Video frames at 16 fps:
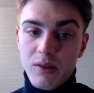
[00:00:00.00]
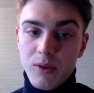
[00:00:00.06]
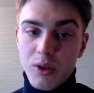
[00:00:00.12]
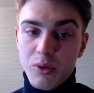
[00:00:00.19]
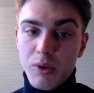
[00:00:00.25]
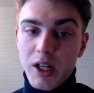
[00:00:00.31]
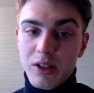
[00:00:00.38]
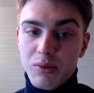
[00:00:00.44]
when
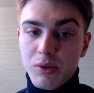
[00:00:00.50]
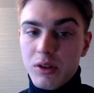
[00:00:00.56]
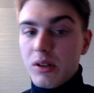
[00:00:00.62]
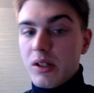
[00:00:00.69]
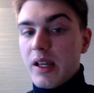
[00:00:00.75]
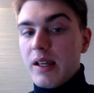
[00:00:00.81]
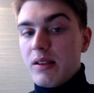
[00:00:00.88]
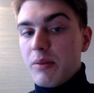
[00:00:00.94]
white will
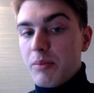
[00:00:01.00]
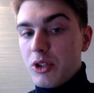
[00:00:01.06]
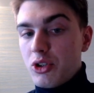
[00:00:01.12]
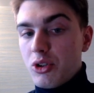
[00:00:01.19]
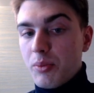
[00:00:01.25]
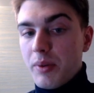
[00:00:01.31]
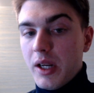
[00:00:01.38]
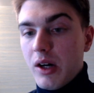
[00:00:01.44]
gain the
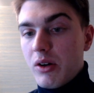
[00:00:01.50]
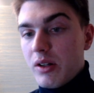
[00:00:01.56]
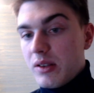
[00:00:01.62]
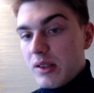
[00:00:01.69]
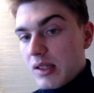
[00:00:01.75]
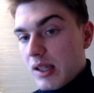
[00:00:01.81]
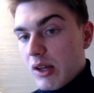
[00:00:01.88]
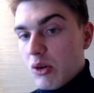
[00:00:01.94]
bishop pair
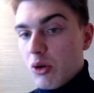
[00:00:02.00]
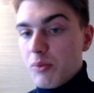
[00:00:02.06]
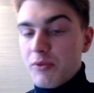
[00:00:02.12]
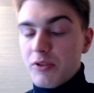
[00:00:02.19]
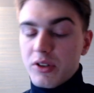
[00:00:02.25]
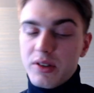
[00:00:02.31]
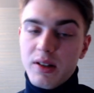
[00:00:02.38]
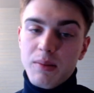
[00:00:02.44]
and can hope
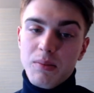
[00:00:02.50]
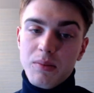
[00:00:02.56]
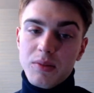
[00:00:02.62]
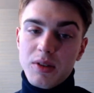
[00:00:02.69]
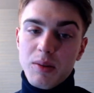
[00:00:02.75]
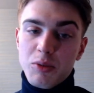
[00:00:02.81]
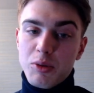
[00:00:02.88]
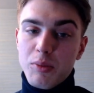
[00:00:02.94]
for some
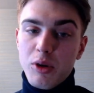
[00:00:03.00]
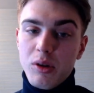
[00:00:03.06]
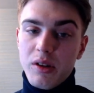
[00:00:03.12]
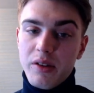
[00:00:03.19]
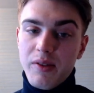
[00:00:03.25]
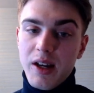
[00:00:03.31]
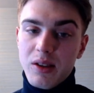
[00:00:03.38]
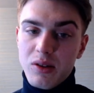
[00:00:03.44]
small
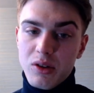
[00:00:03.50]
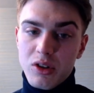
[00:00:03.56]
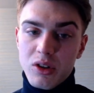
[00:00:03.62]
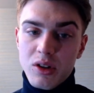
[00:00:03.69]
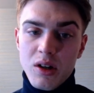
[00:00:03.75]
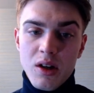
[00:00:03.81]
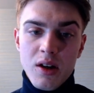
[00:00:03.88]
advantage.